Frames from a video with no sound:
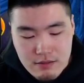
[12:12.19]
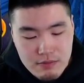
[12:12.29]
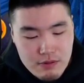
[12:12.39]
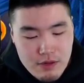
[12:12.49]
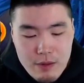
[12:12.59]

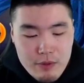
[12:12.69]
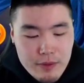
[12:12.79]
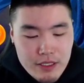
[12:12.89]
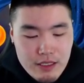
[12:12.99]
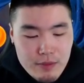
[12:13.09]

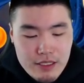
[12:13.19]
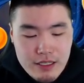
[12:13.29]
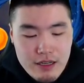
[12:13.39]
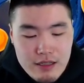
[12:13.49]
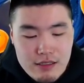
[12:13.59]
probably
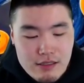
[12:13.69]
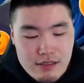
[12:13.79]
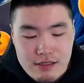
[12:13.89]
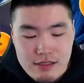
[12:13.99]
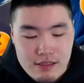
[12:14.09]

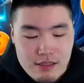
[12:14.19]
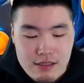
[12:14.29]
because